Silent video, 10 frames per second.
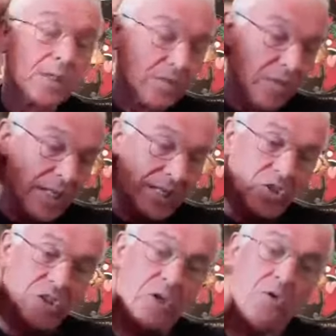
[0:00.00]
Try and
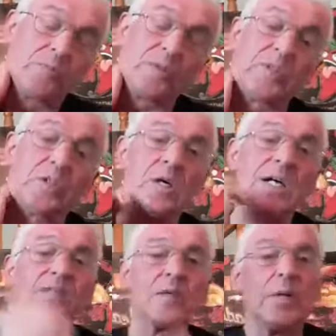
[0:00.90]
show them that you don't
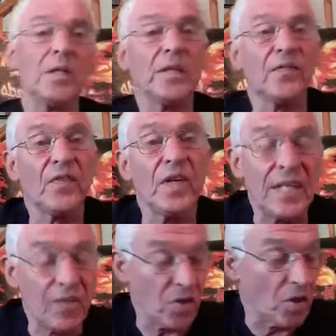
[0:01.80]
have to melt your
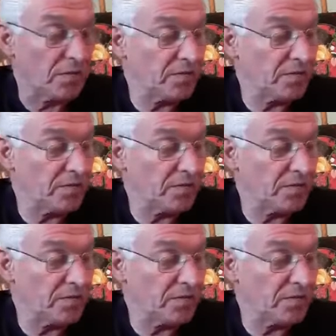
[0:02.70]
face off.